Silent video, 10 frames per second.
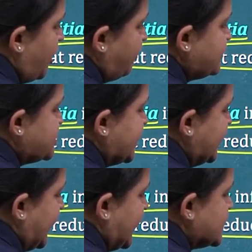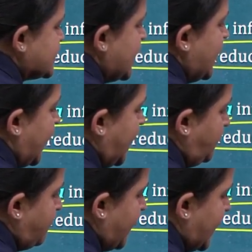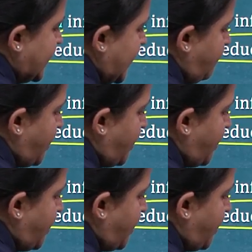of gene is, it mainly